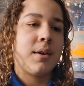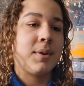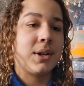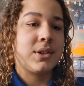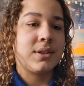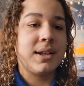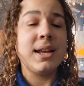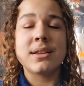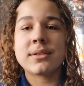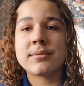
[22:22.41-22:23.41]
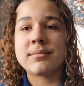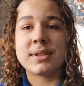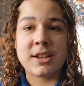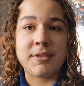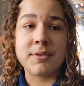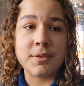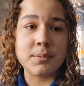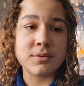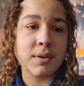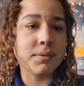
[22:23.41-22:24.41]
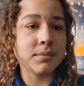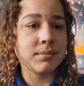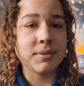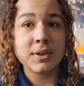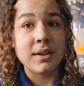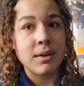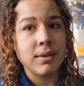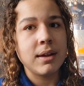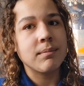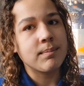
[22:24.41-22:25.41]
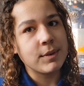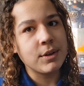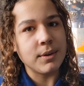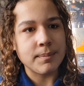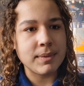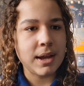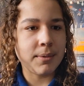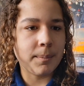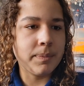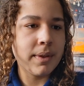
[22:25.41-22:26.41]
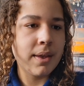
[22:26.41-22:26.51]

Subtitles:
which is the safest form of travel. If you didn't know that, you do now.